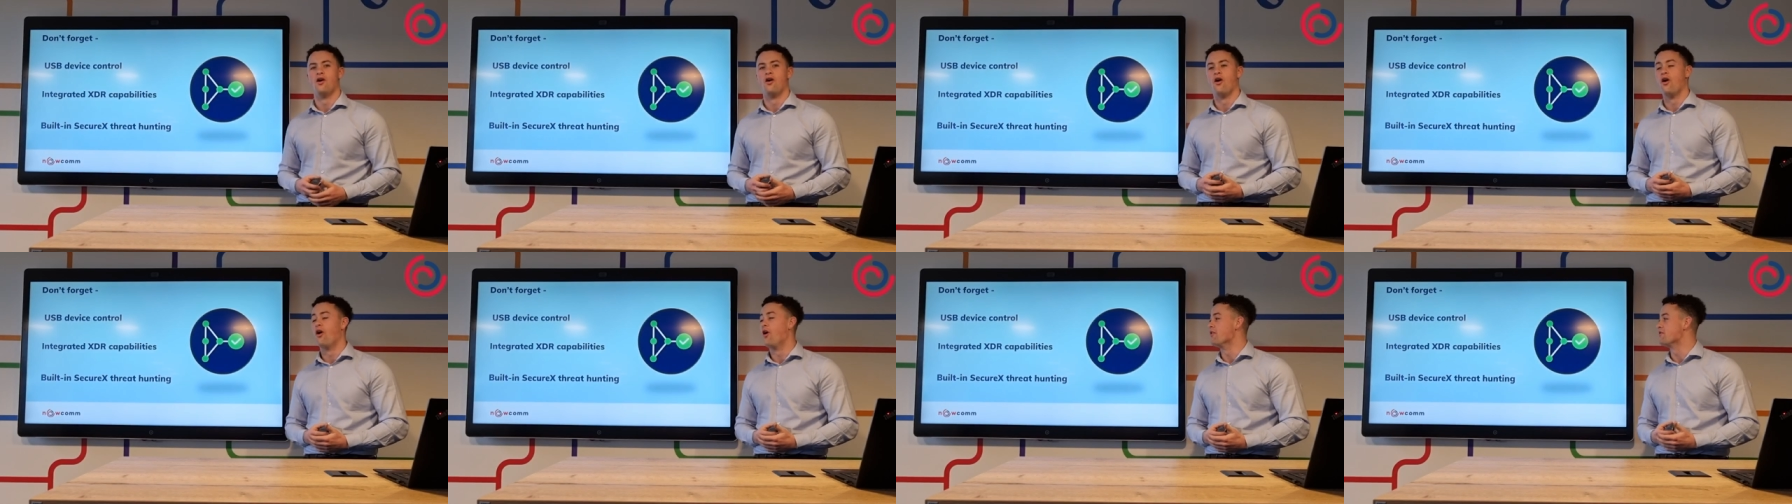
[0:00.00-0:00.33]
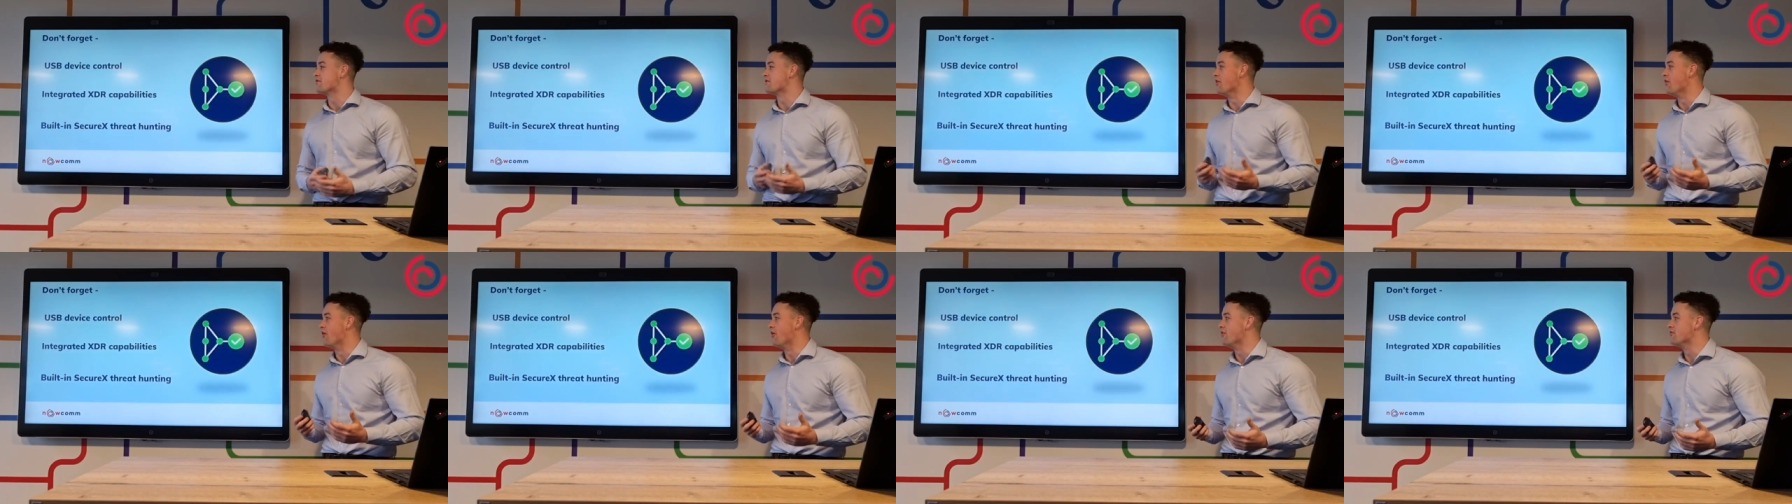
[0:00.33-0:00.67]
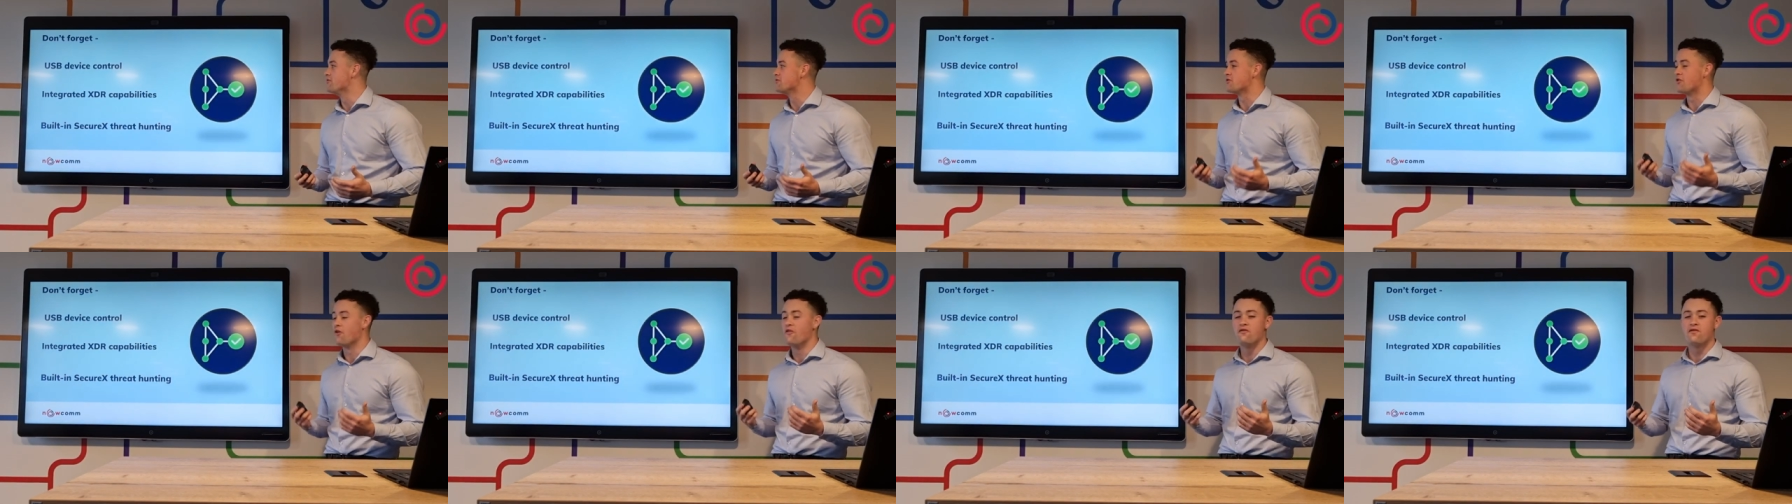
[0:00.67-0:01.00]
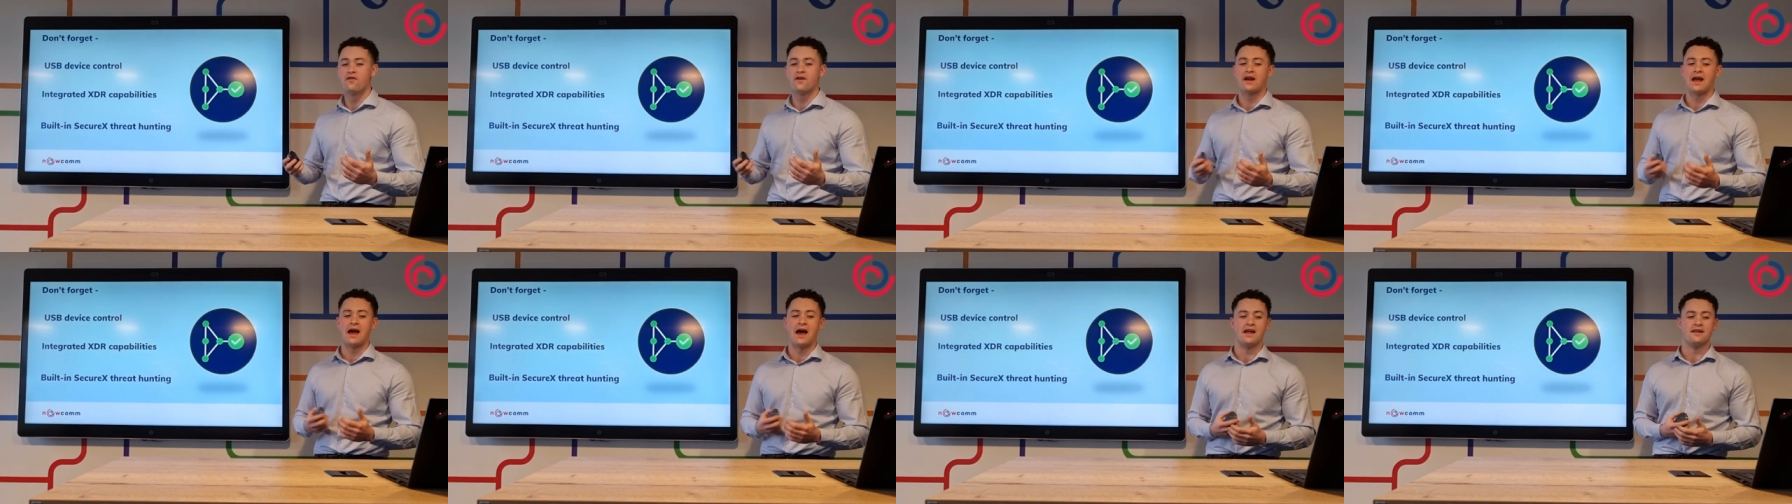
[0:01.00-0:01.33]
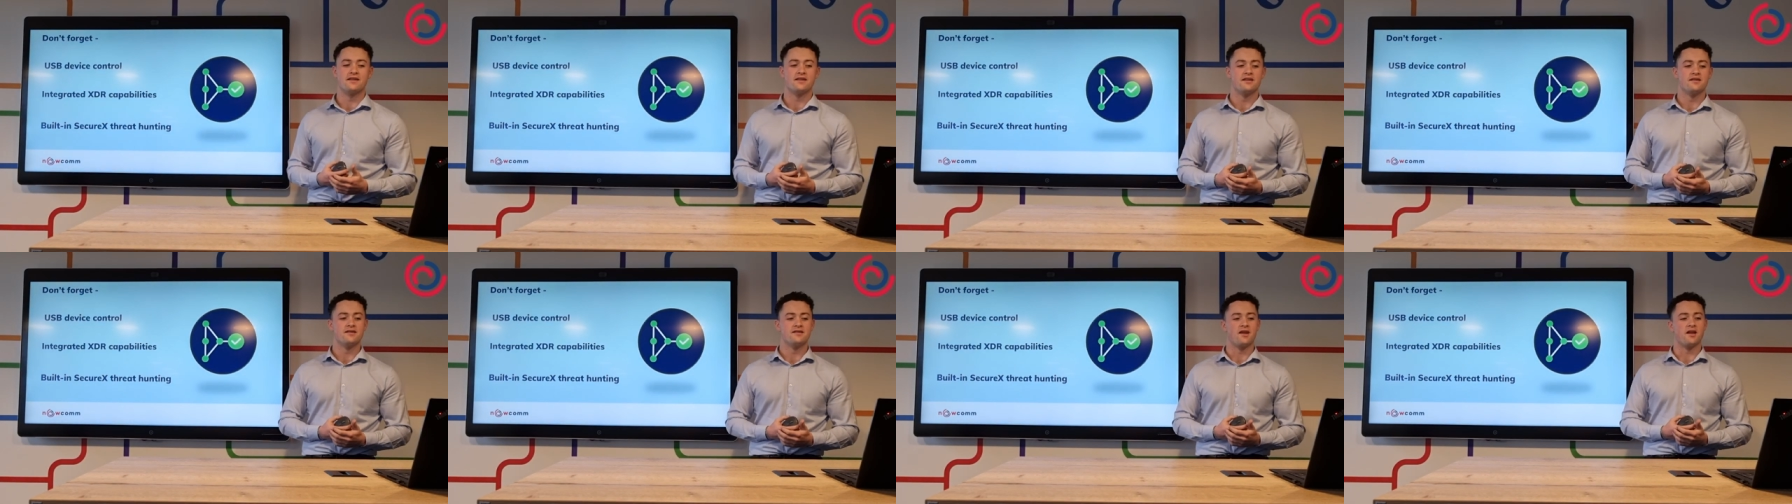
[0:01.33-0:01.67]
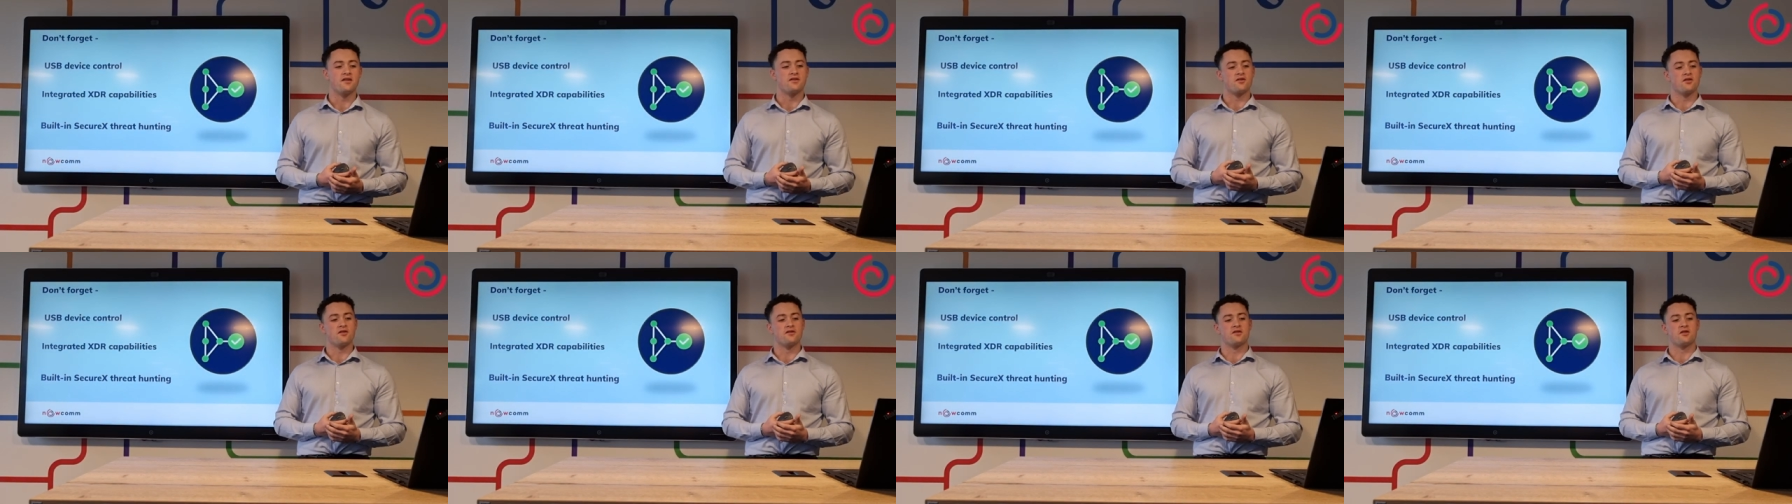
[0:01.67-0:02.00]
Also, don't forget,
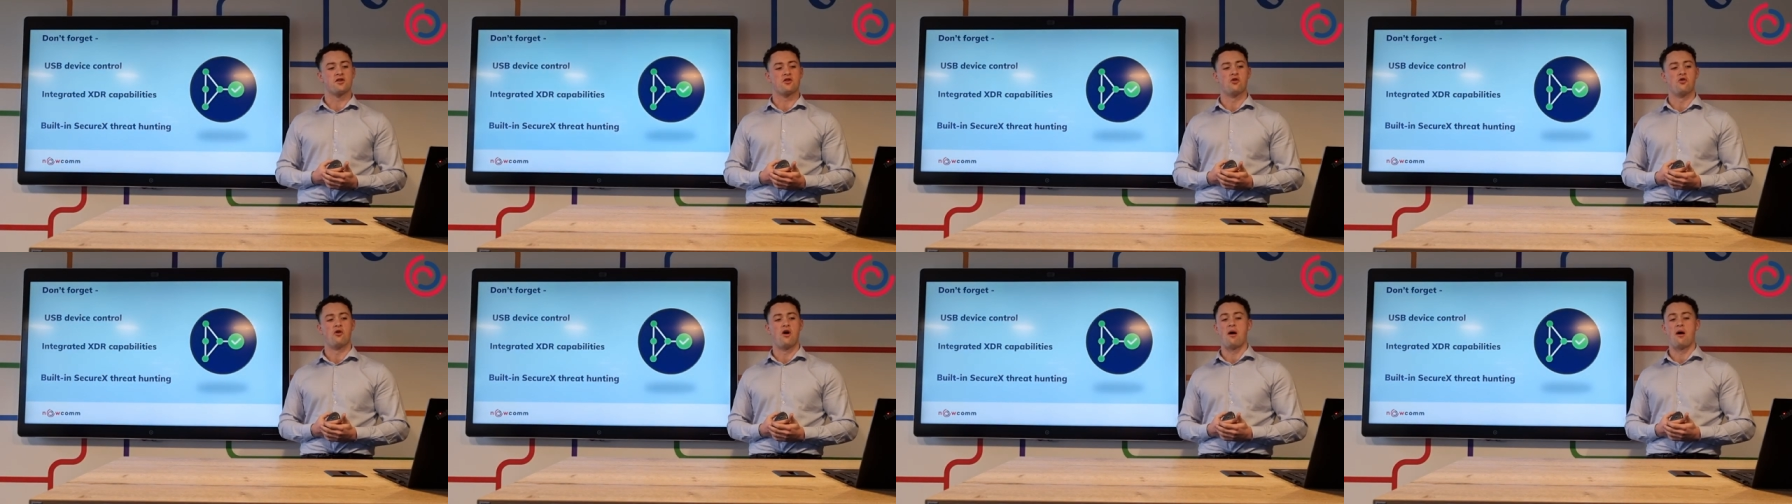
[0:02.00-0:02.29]
Cisco Secure